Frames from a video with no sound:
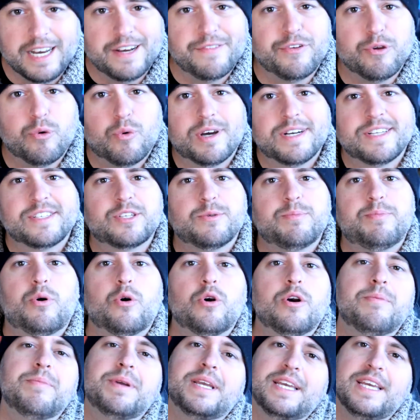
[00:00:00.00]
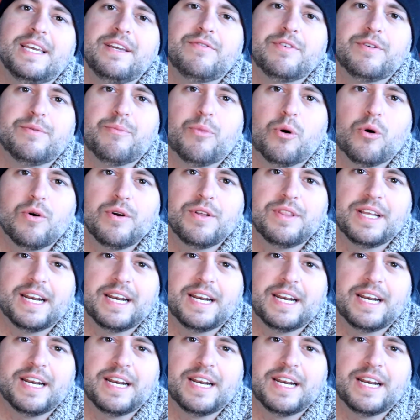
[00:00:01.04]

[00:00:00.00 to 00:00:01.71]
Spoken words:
And if you want to support me even more,